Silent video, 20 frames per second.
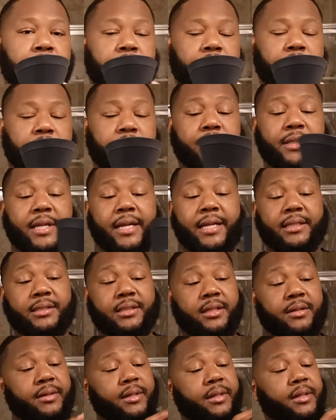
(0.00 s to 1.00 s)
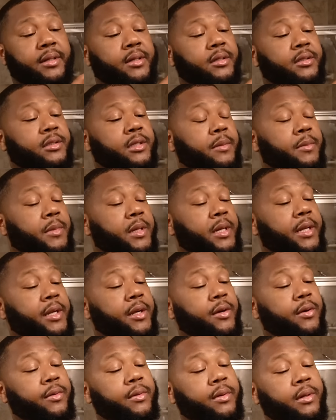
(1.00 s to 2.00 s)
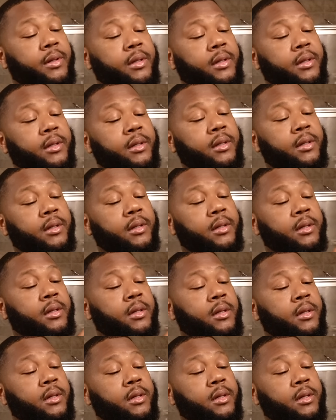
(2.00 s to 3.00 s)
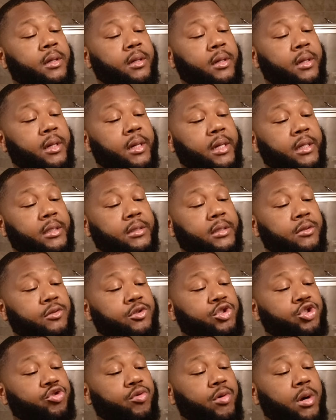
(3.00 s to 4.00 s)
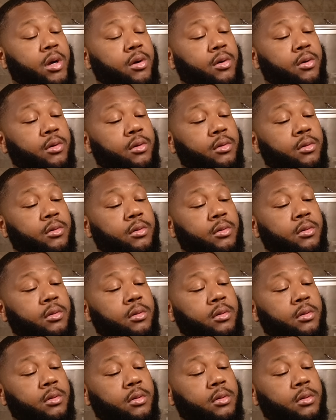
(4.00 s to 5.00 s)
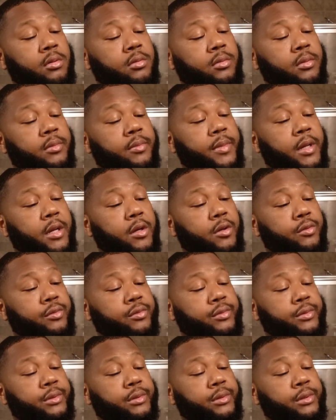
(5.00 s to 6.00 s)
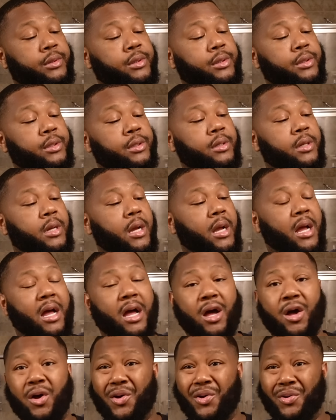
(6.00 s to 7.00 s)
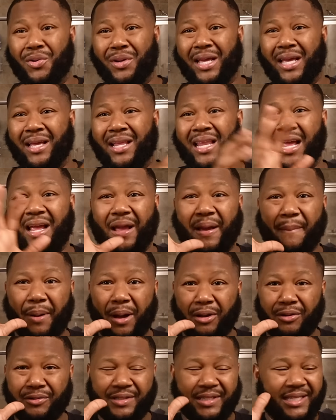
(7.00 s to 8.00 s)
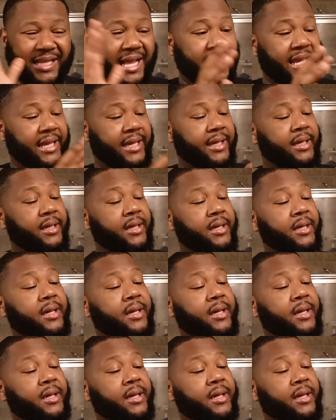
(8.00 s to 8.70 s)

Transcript: little things on here. So I'm gonna cut it on. It's on strong, pulse. Oh, it like pulsate,